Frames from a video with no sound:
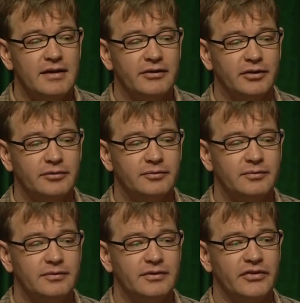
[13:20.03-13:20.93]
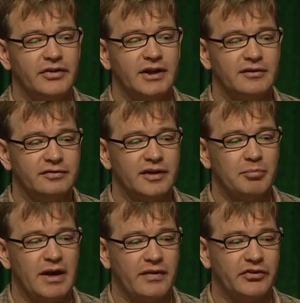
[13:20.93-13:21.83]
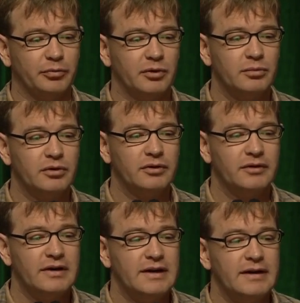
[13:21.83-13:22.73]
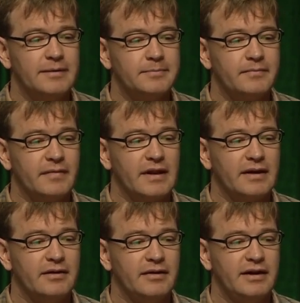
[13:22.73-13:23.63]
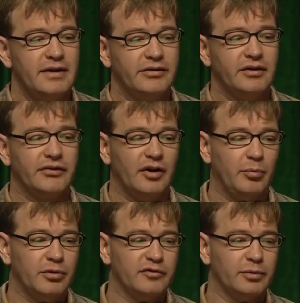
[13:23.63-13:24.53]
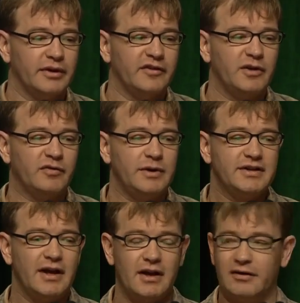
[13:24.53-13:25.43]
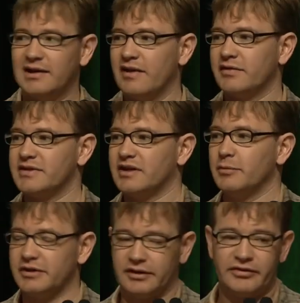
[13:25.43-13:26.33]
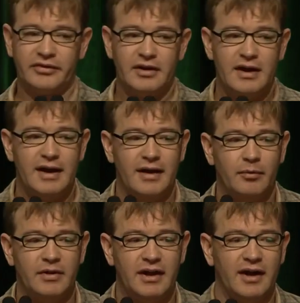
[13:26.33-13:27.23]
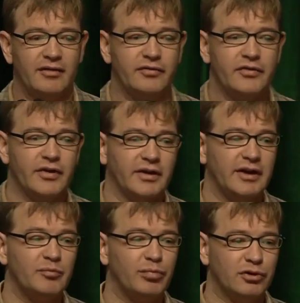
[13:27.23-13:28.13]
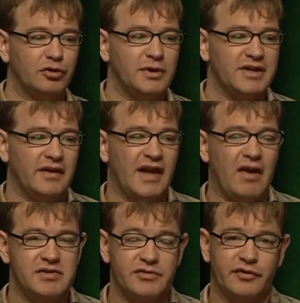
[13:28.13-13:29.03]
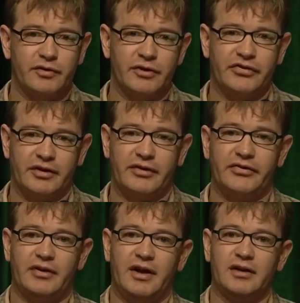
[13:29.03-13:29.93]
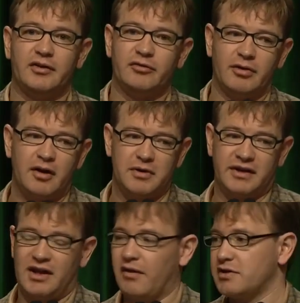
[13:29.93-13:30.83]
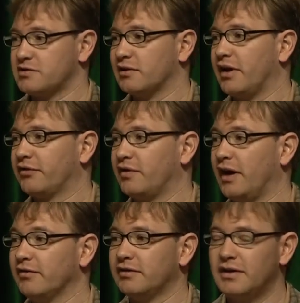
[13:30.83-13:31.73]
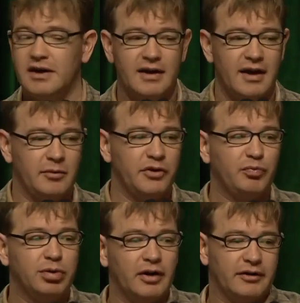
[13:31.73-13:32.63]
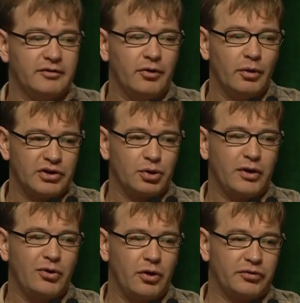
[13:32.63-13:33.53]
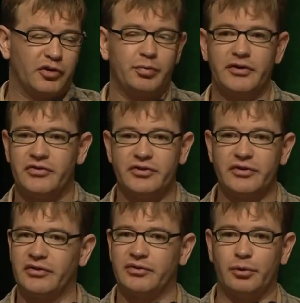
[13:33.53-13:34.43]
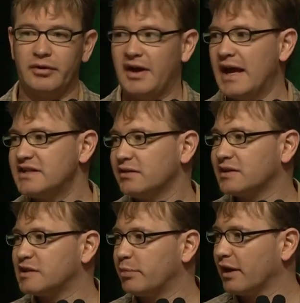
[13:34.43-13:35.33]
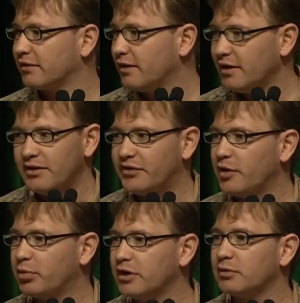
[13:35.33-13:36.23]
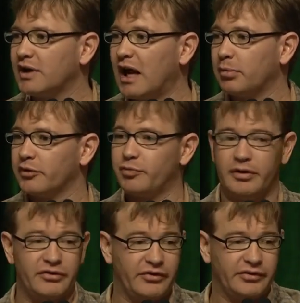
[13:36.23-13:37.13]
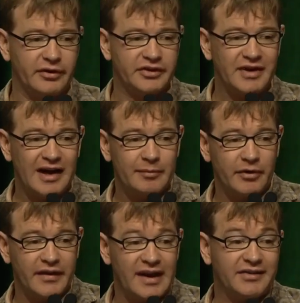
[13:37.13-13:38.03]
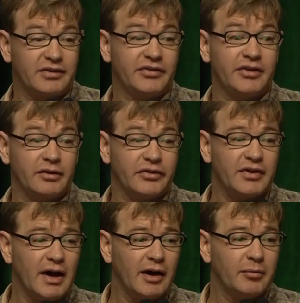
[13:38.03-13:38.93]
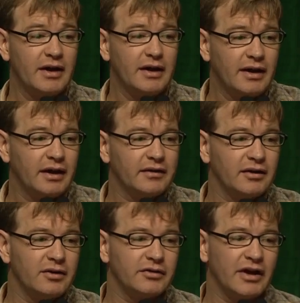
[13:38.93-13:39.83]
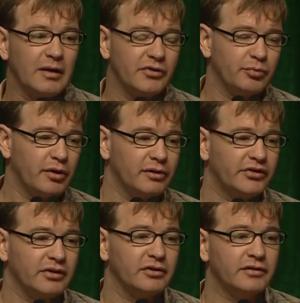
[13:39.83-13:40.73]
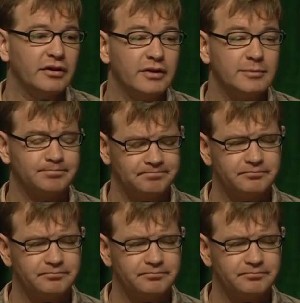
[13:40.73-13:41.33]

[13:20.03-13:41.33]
So just to kind of unpack this a bit more, here's an example of what, if we take our 11 subjects, and we have in blue, we take the average of the first 6, and in red, we take the average of the last 5. And we just plot auditory cortex responses to this story. As you'd expect, you see pretty reliable responses. On the x-axis here is time, and then over time it's bold signal varying.